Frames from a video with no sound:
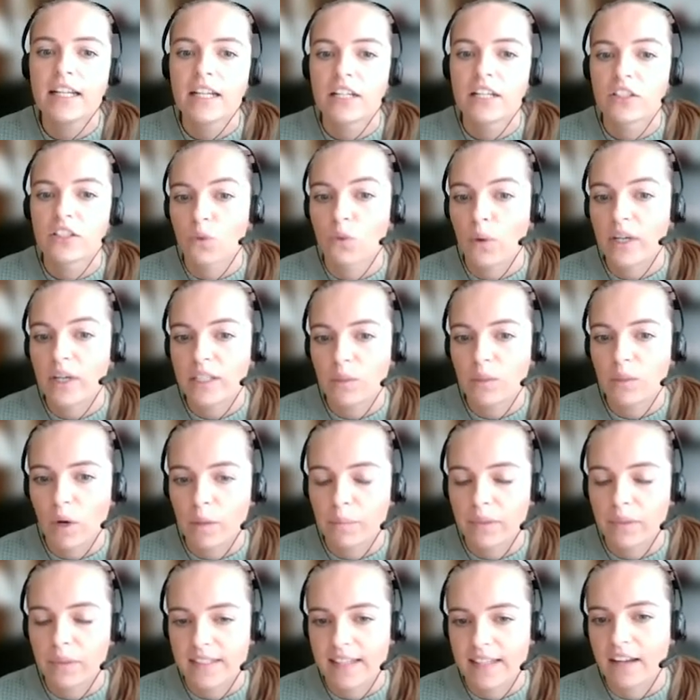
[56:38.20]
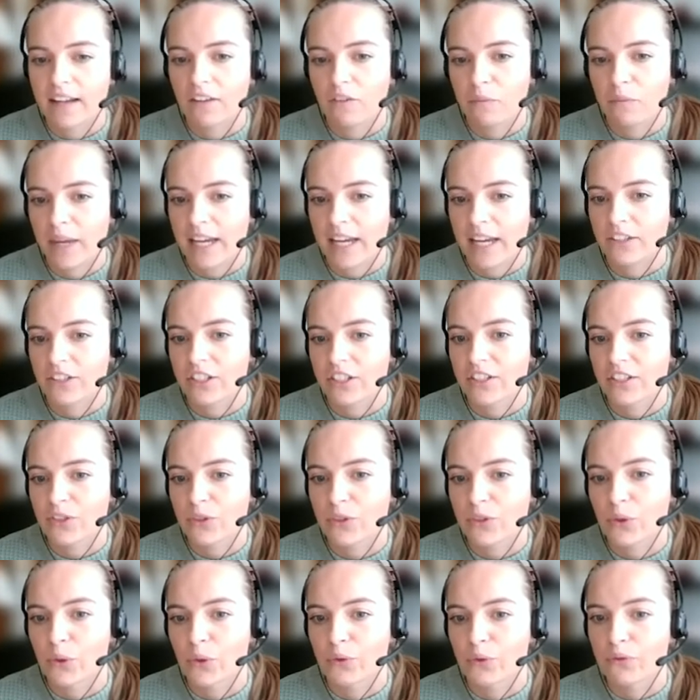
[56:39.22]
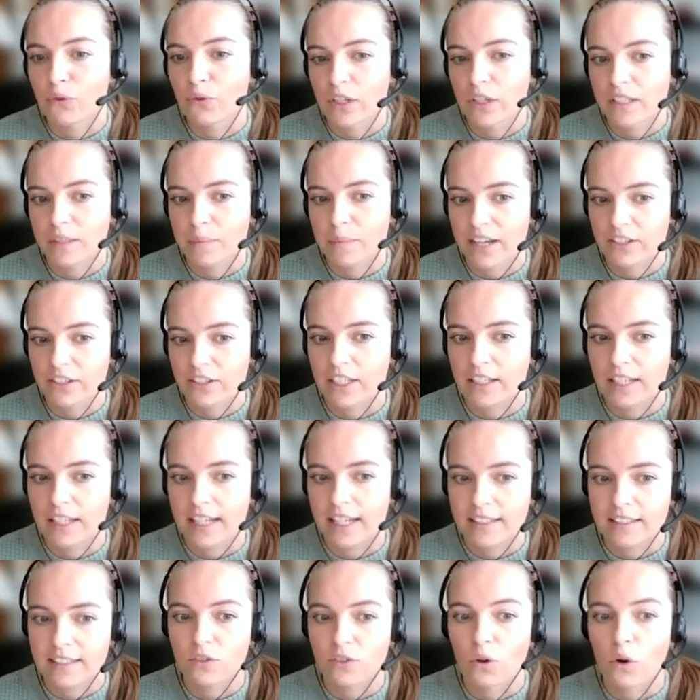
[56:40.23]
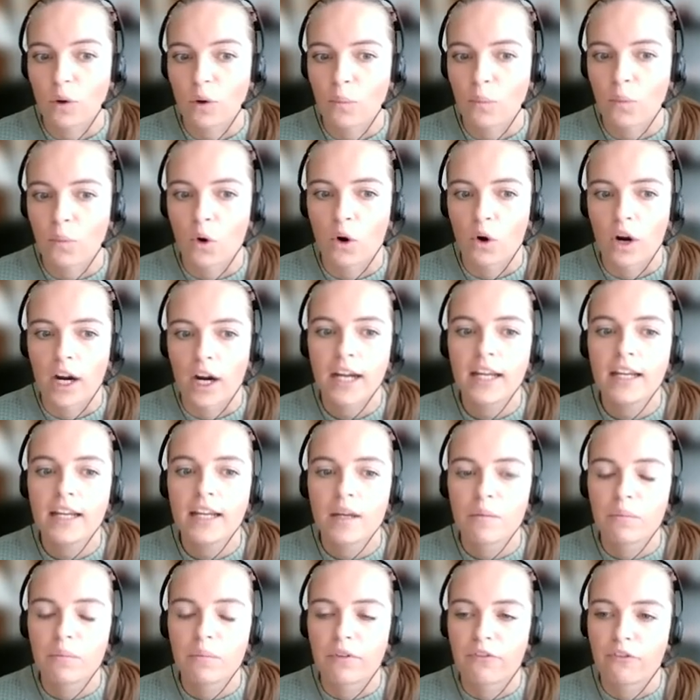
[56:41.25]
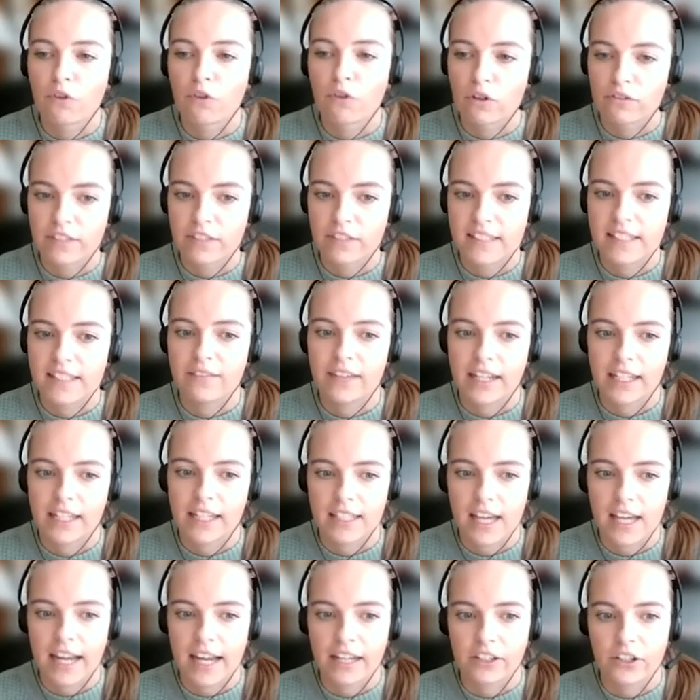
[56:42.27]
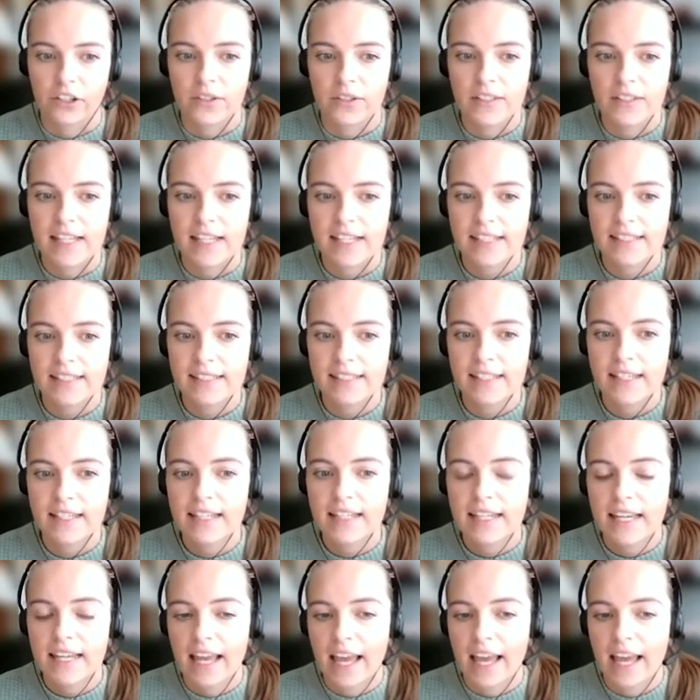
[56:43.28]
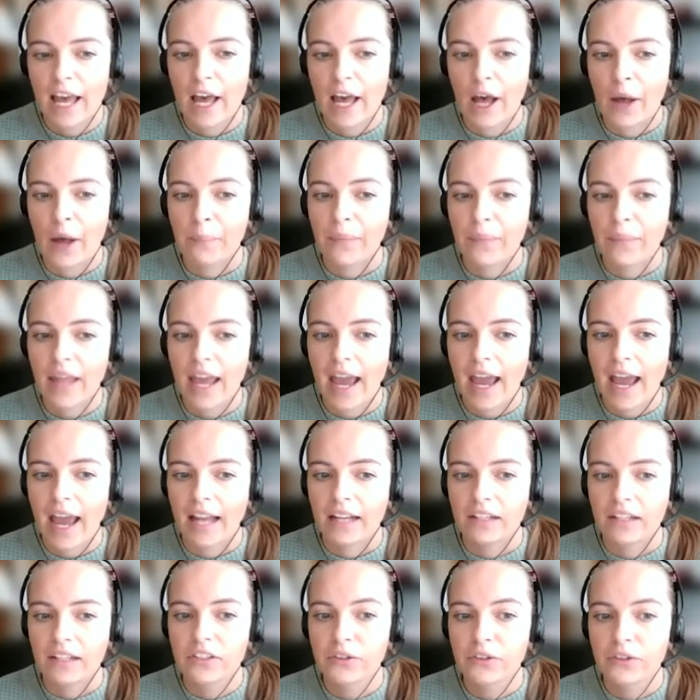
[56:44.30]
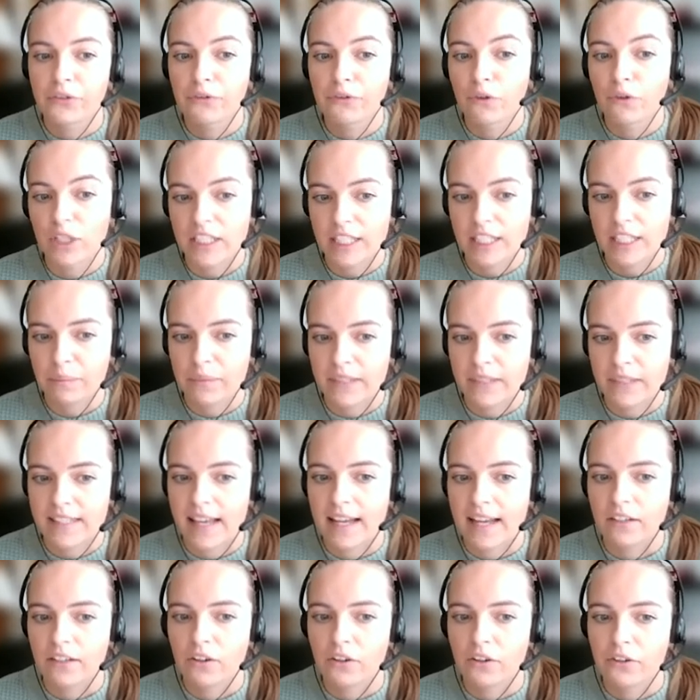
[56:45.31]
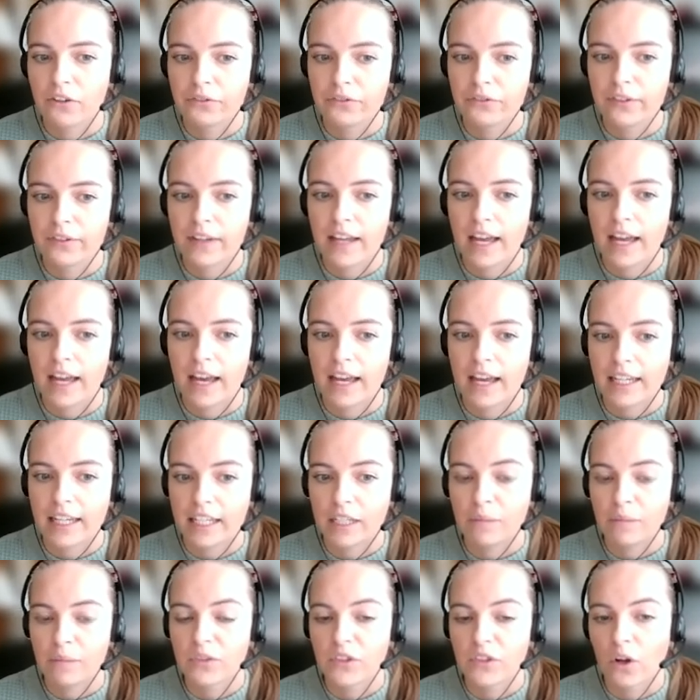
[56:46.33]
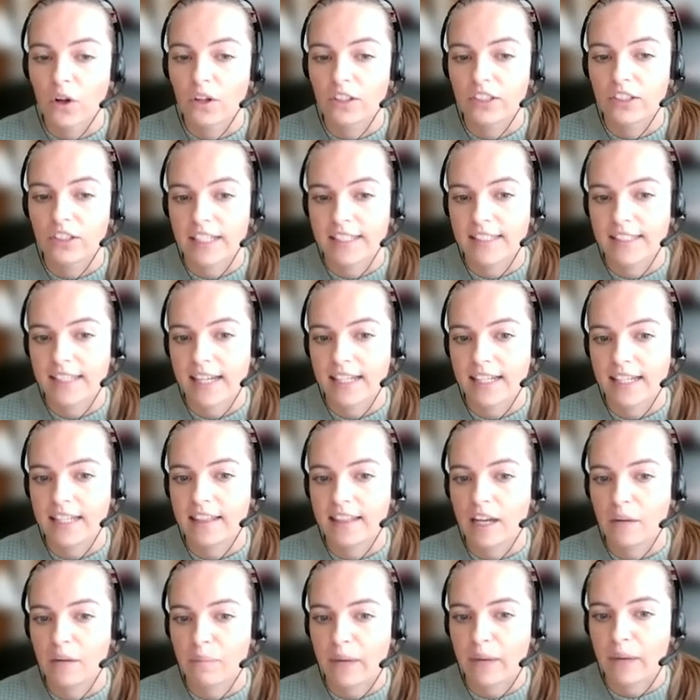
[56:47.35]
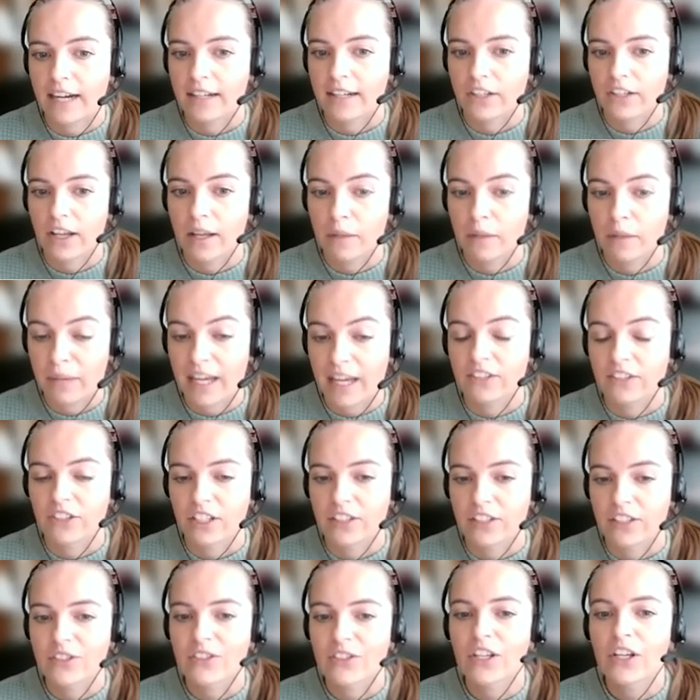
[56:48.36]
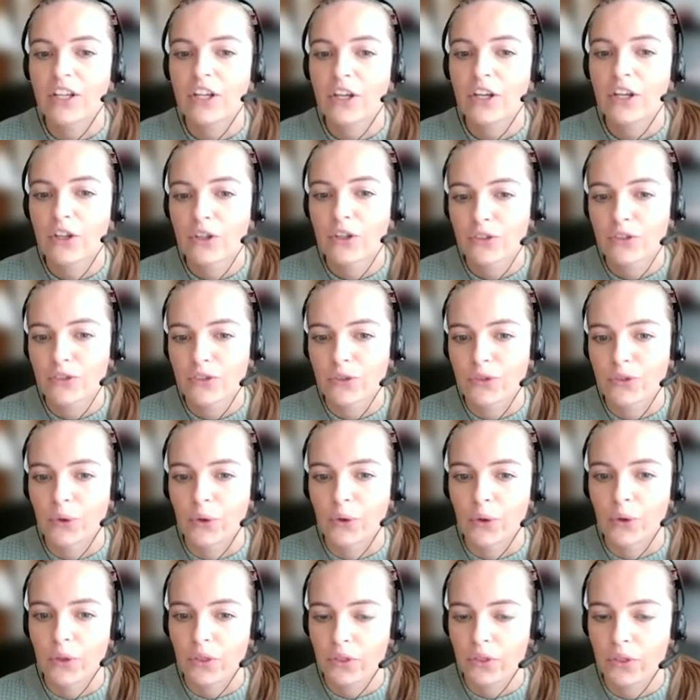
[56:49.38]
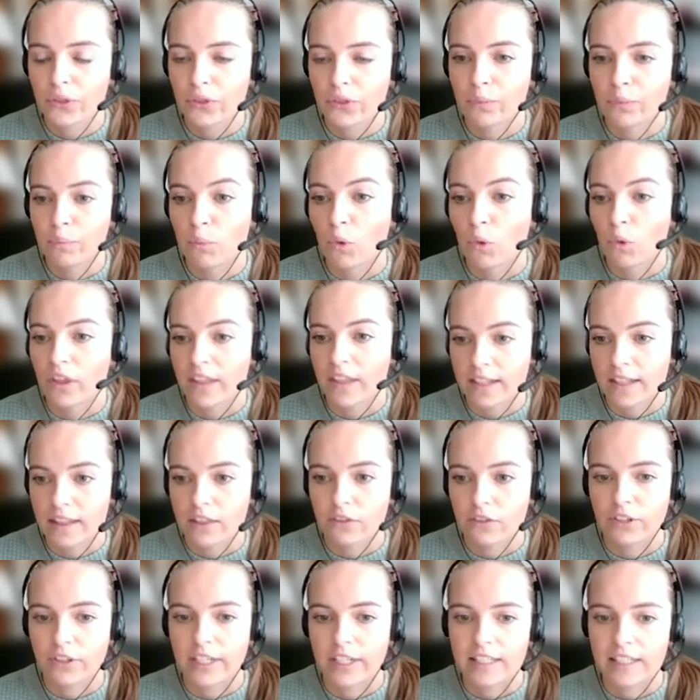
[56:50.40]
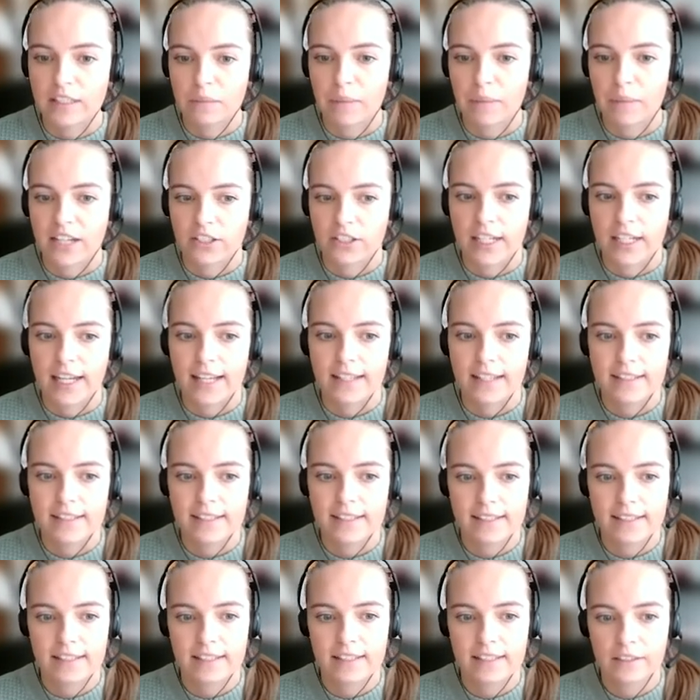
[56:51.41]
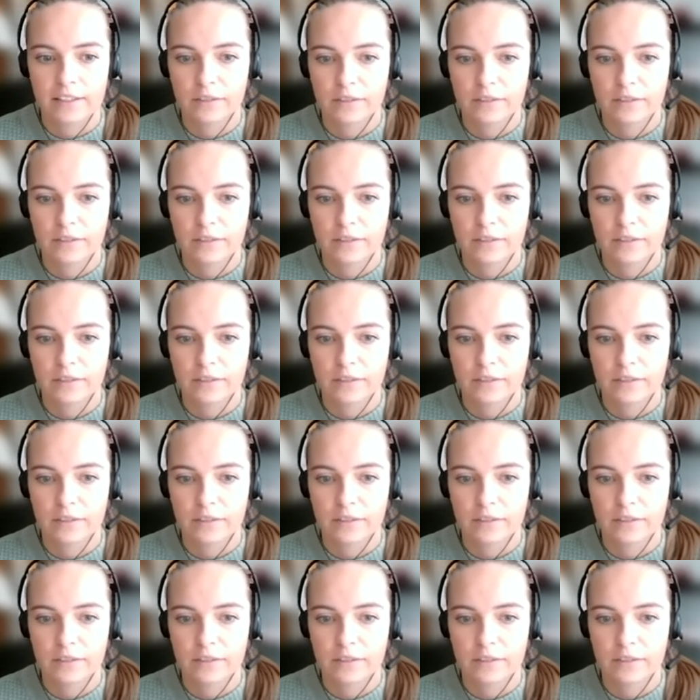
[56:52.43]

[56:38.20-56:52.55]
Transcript: 21% of patients saw four specialists or more before receiving a diagnosis. And 14% of hematologists stated their patients saw more than three specialists.